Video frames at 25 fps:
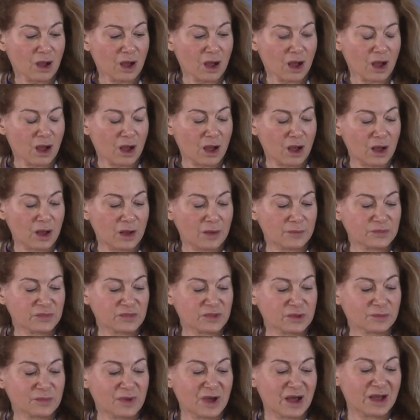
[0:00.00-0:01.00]

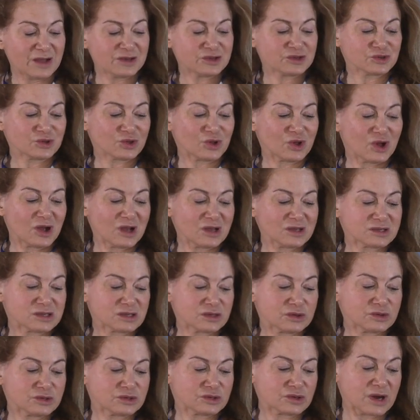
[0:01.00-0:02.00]
The module
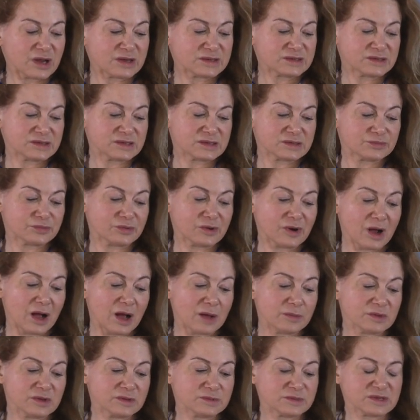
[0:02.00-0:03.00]
also addresses
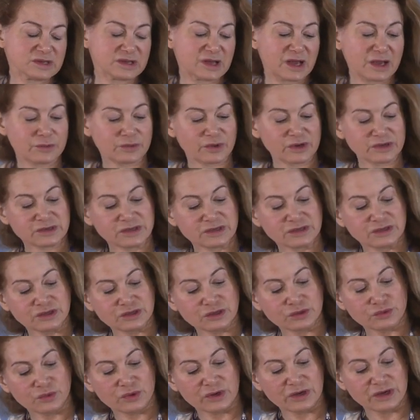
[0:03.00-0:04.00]
problems like what to
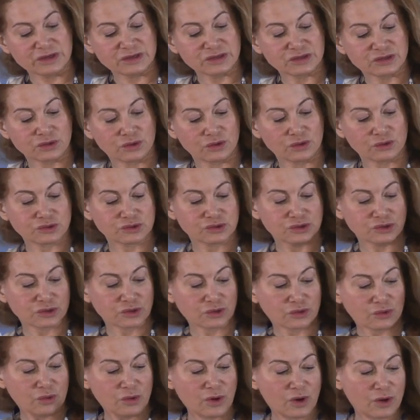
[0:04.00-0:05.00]
do when a soldier,
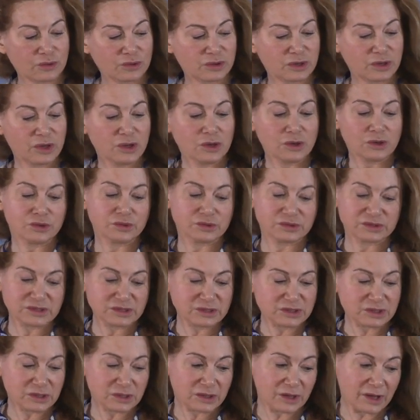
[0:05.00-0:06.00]
quote, who
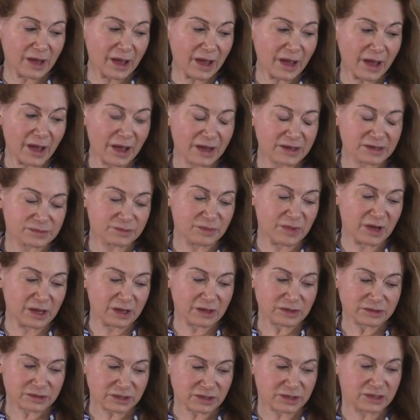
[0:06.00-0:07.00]
still has
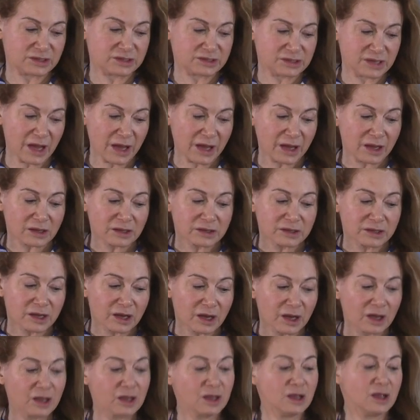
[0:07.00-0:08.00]
male
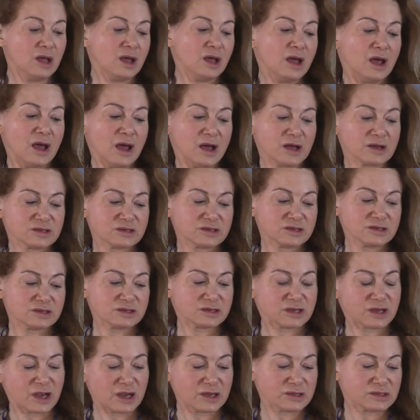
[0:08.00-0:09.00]
genitalia,
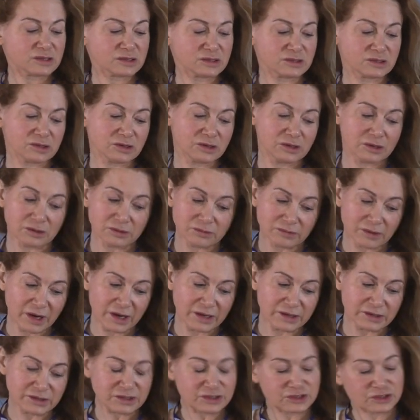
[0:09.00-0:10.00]
exercises her
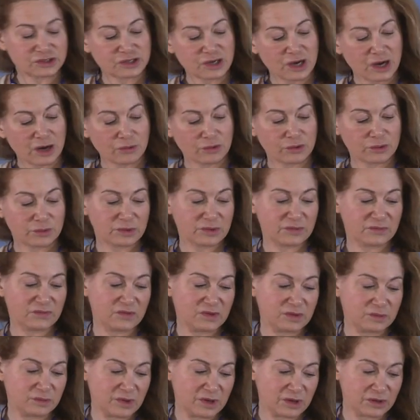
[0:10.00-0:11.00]
right to shower with
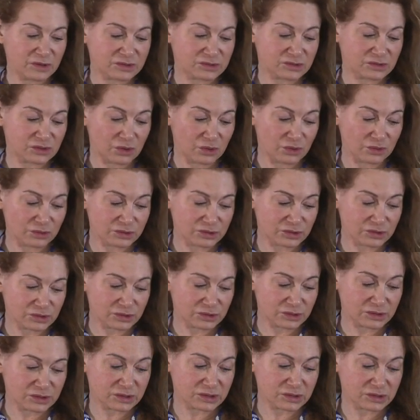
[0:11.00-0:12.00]
female
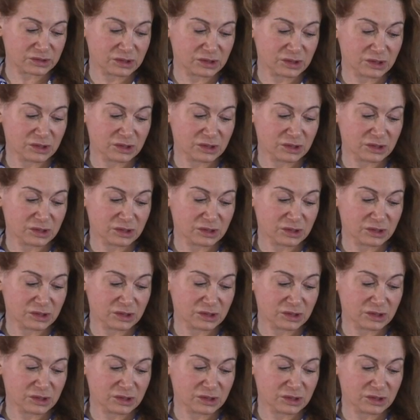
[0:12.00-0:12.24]
soldiers.